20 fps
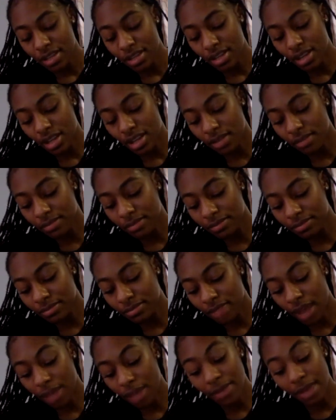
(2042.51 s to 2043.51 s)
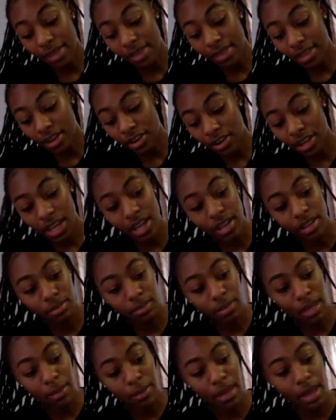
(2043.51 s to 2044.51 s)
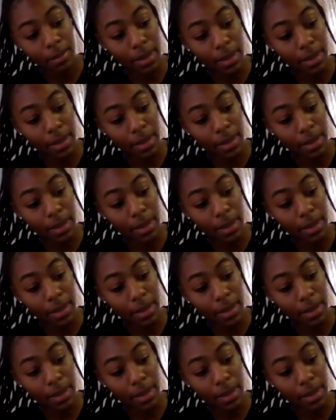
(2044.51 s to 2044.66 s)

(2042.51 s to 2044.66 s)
I'm not there yet. Maybe I